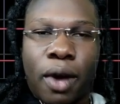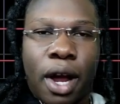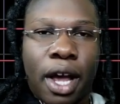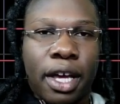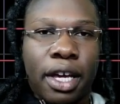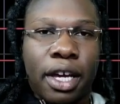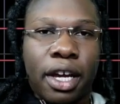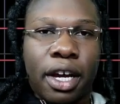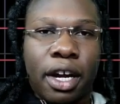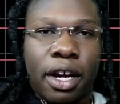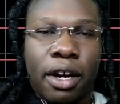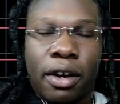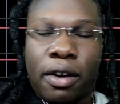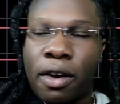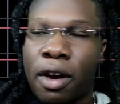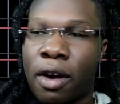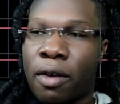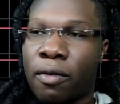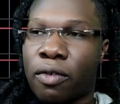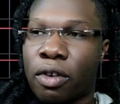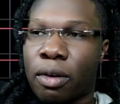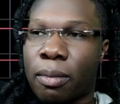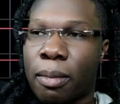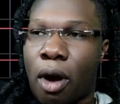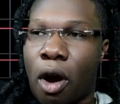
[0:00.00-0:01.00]
right here
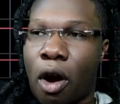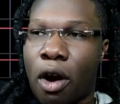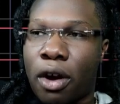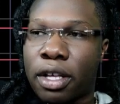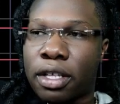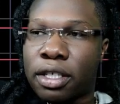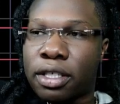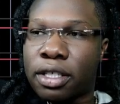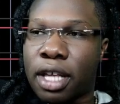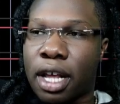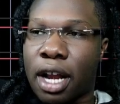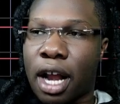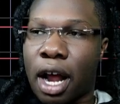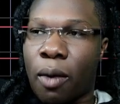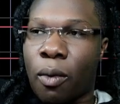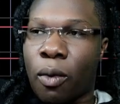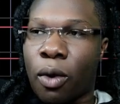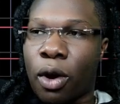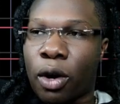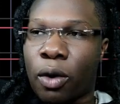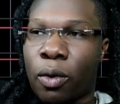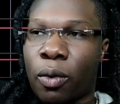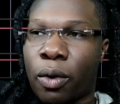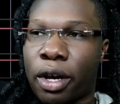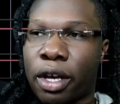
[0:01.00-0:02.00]
from an artist that I
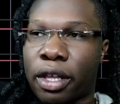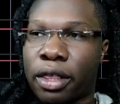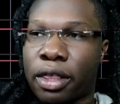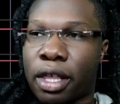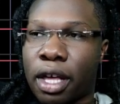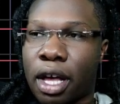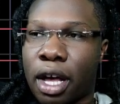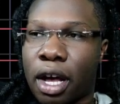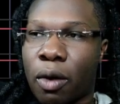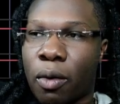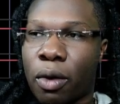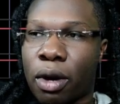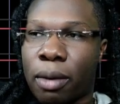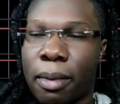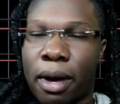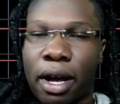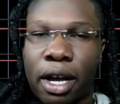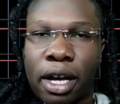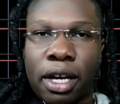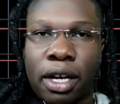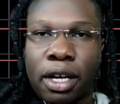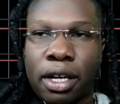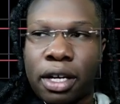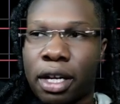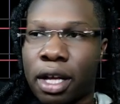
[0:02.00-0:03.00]
work with, one of my
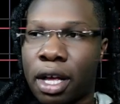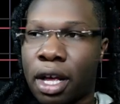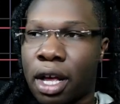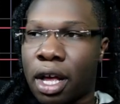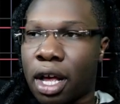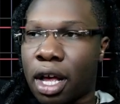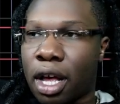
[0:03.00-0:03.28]
good